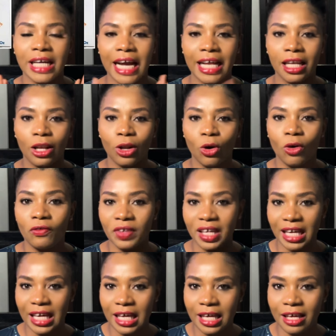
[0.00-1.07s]
I love
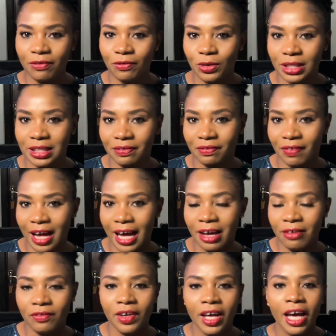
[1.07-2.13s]
E45.